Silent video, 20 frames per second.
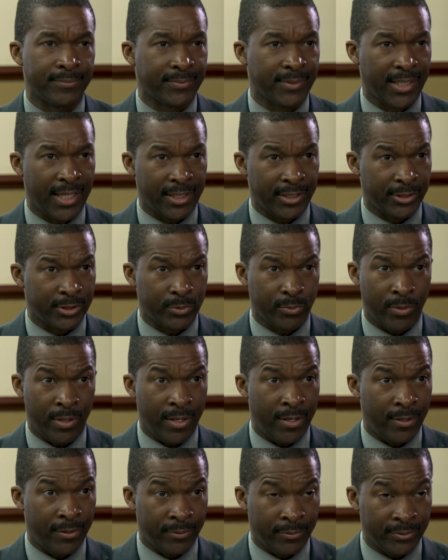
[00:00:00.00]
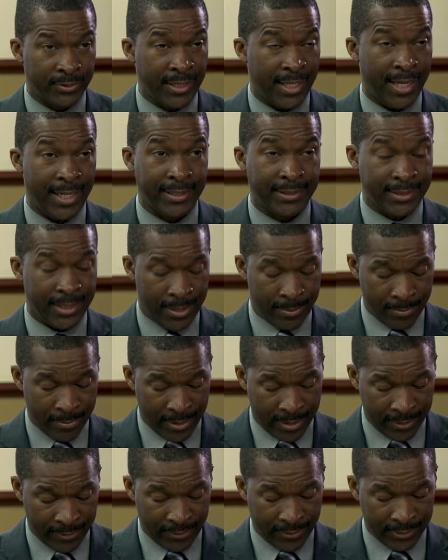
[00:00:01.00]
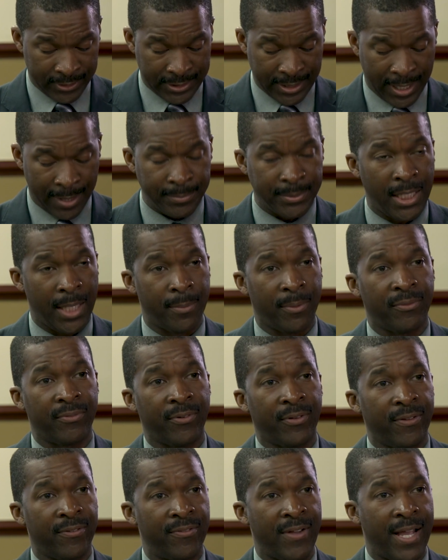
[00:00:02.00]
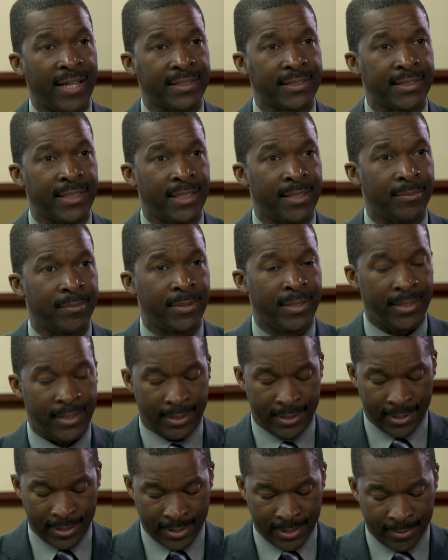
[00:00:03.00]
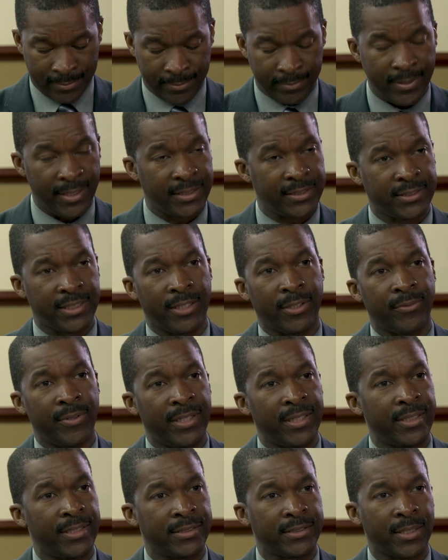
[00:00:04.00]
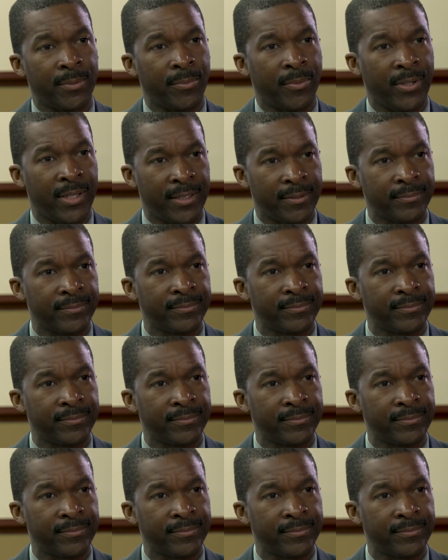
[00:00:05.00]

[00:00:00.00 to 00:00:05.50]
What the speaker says: Can the 12 to 18-month timetable for the vaccine be accelerated in some way?